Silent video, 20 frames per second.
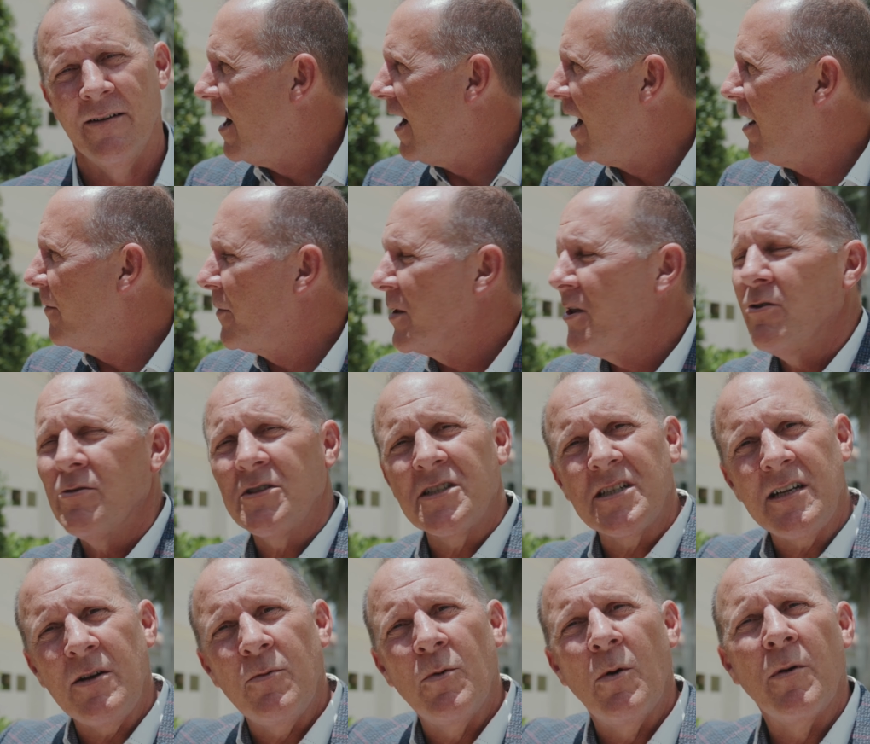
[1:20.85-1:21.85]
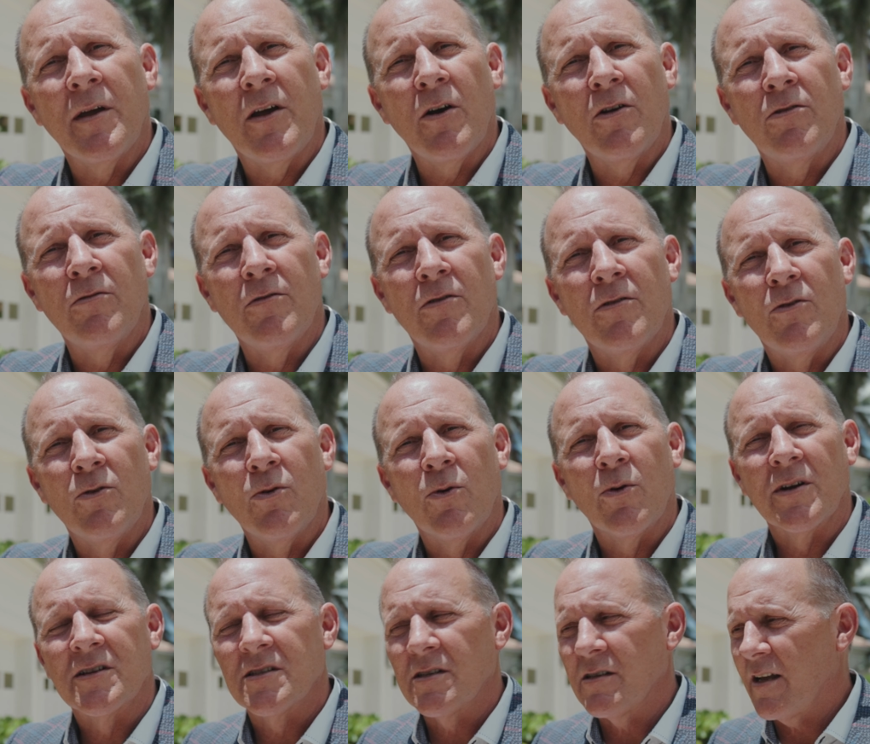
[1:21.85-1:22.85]
Um, and you'll see when we go through the
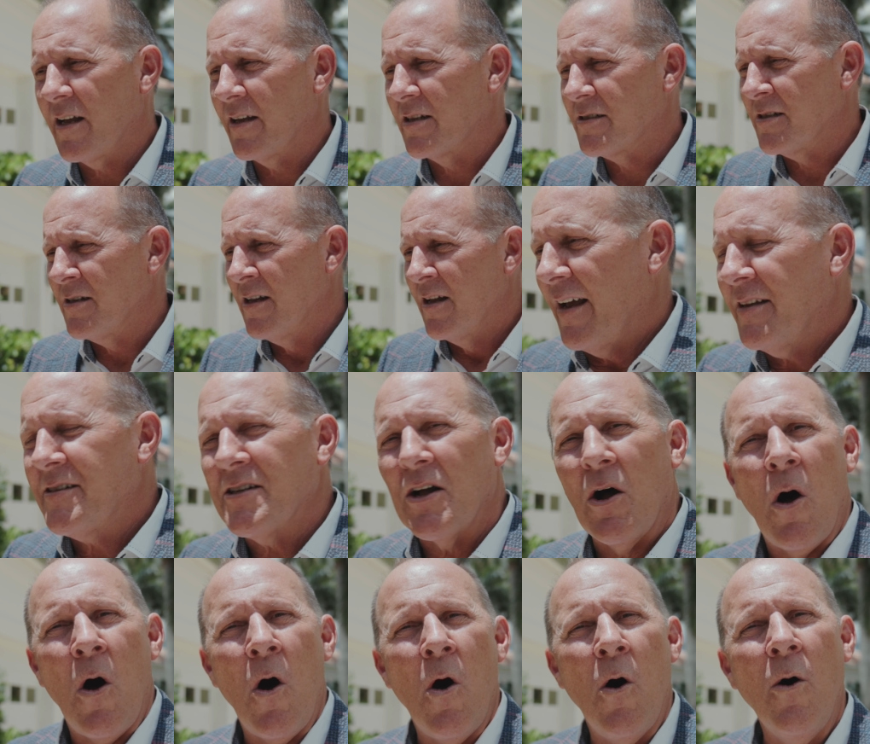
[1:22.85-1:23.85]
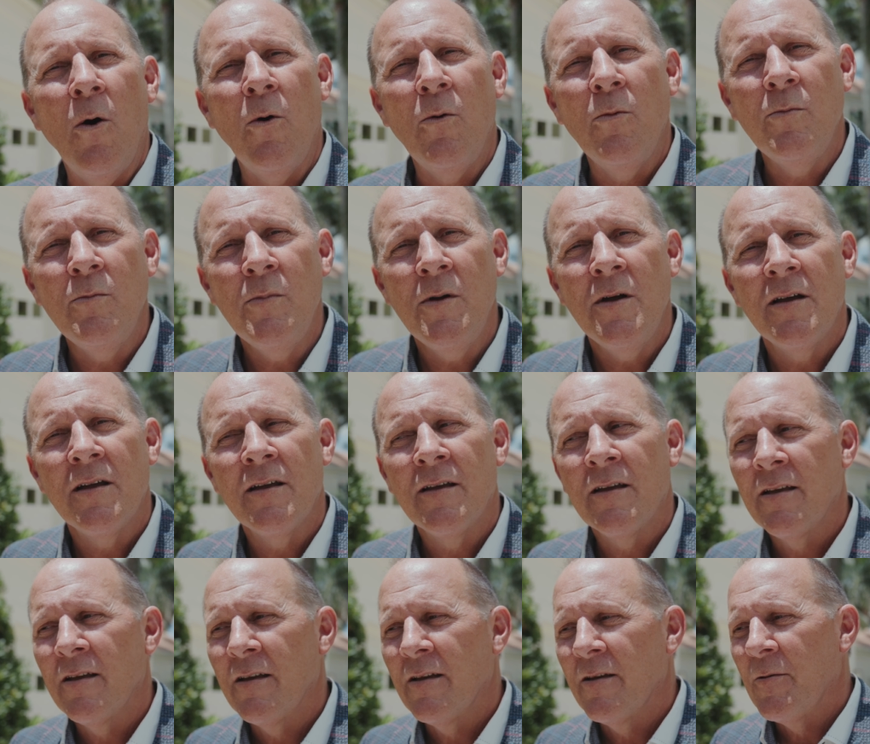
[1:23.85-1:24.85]
door, it's, it's, it's a home,
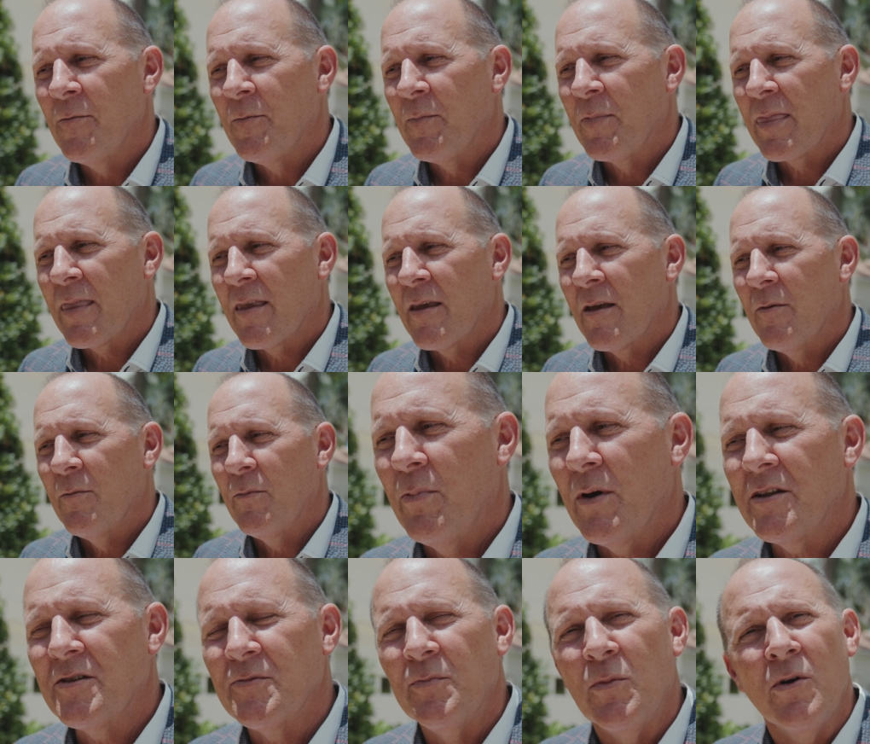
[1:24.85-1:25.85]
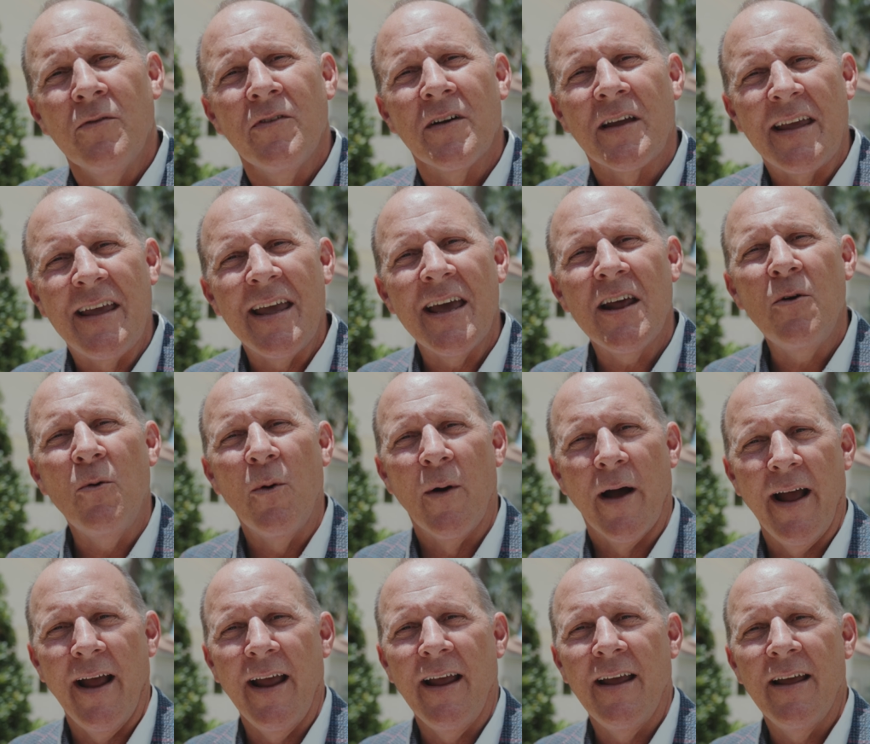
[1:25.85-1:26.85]
but it's more of a getaway.